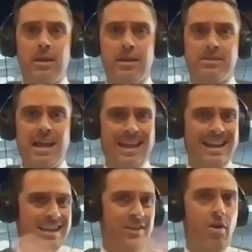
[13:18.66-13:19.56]
Is that
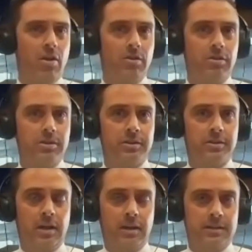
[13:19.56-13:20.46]
any and all
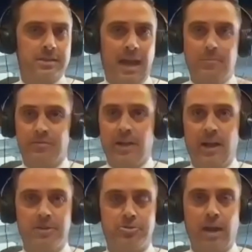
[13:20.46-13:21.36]
type of
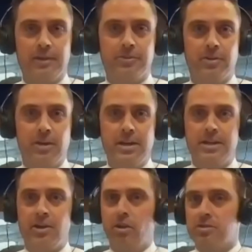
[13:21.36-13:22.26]
contractor or any
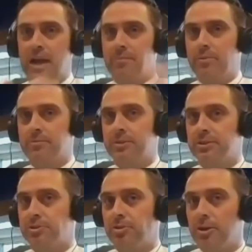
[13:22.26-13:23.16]
and all type of
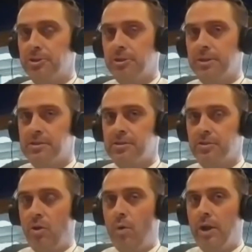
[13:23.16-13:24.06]
construction that's
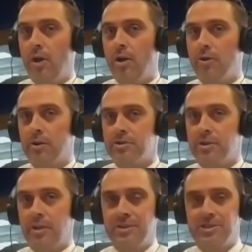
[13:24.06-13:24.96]
going on, or
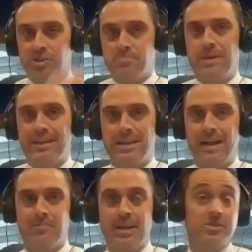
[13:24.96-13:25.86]
are these just big
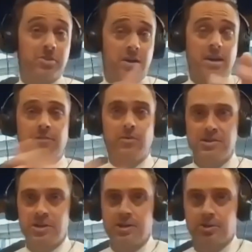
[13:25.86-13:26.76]
type things or even
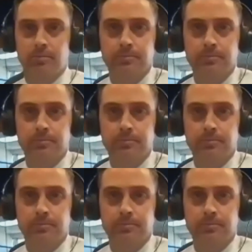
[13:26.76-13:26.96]
residential?